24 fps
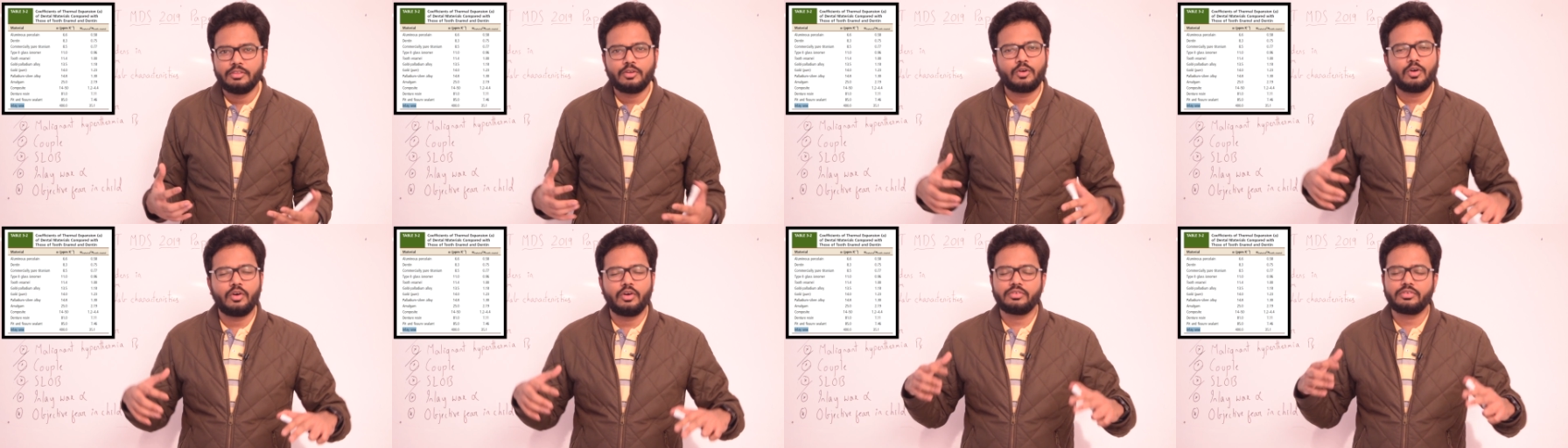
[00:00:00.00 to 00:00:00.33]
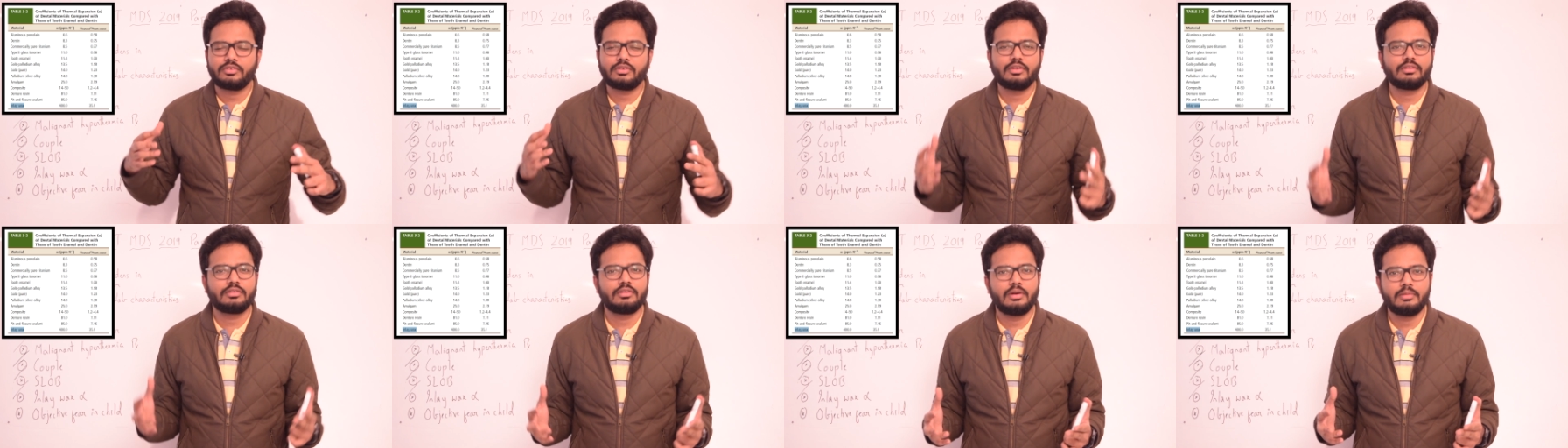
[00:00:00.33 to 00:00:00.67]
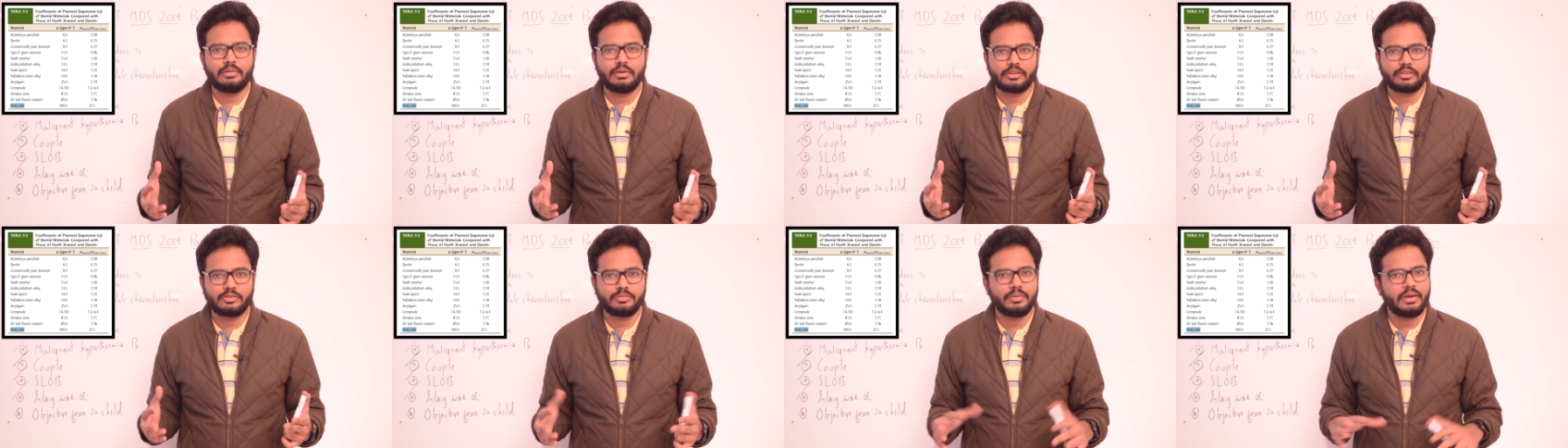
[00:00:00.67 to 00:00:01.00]
the coefficient of
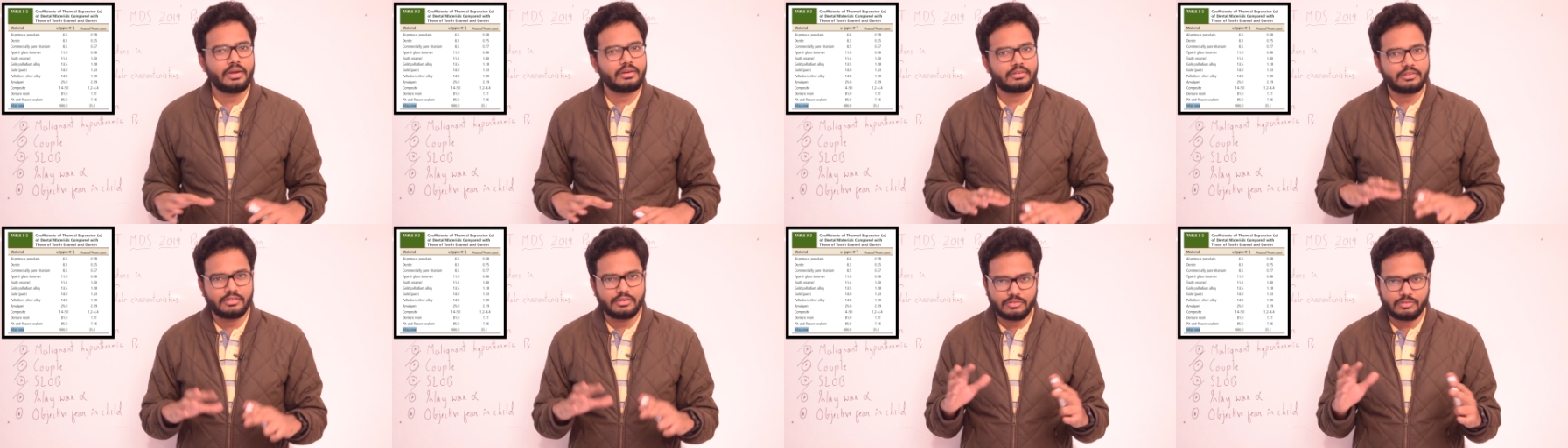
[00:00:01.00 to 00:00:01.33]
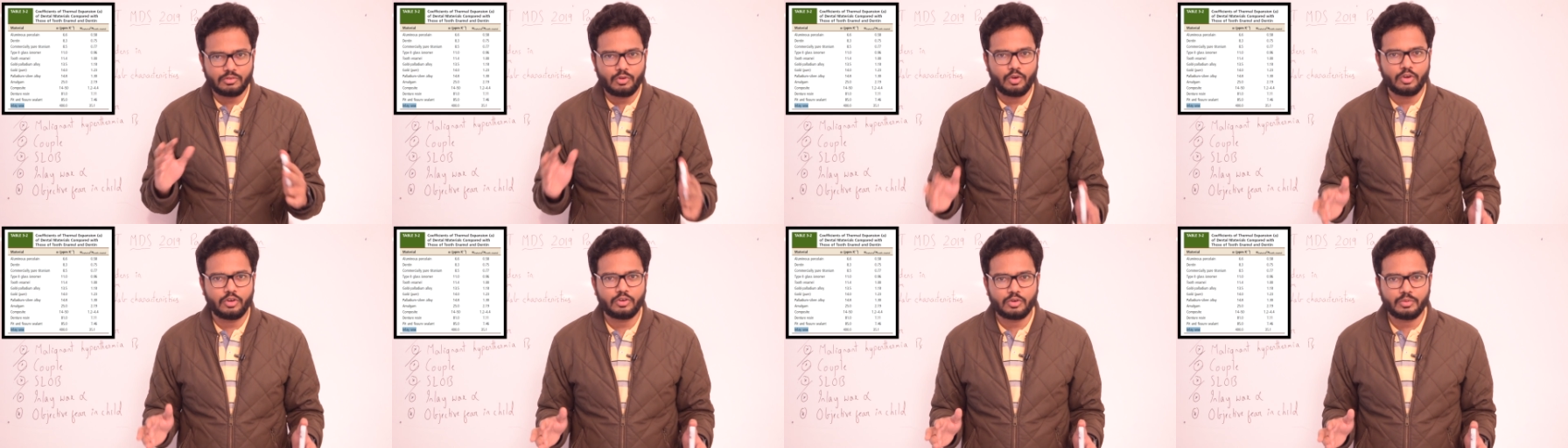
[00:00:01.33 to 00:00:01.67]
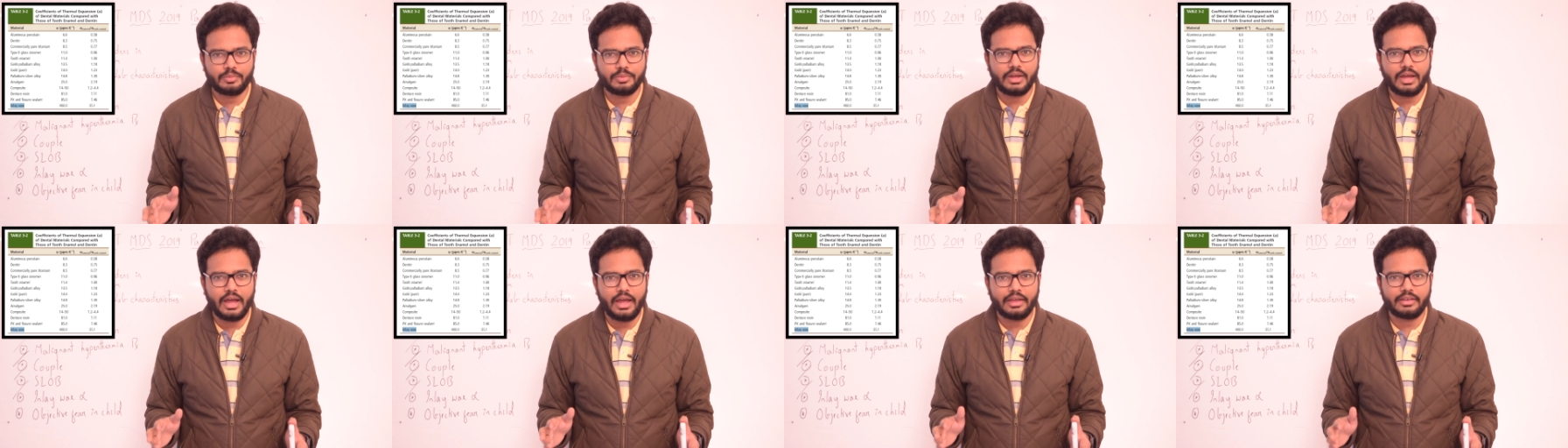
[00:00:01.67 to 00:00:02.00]
thermal expansion is going to
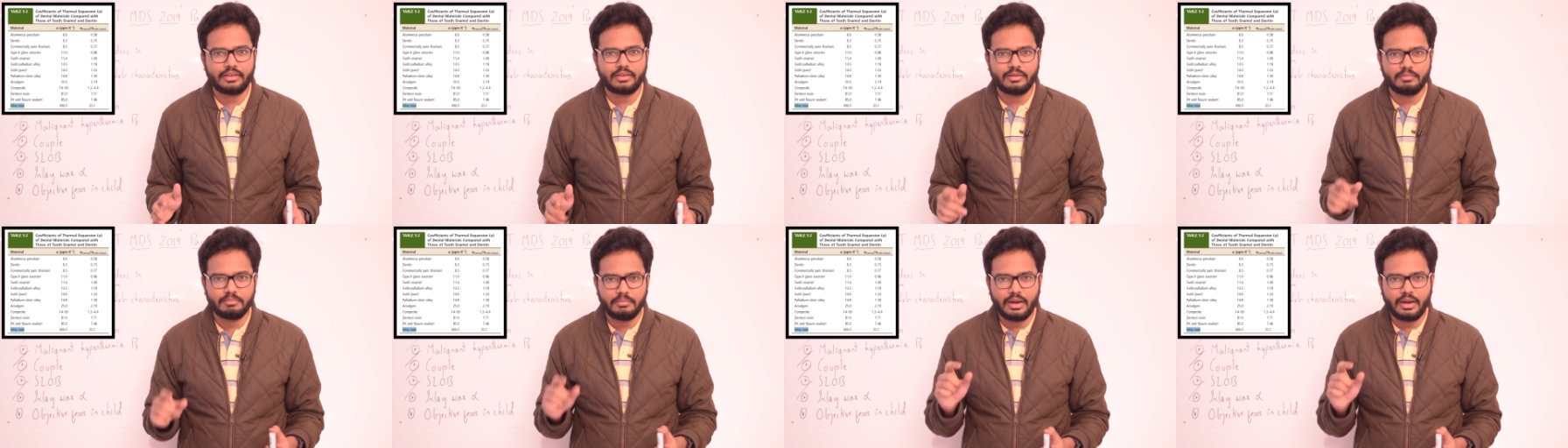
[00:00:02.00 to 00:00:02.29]
be high,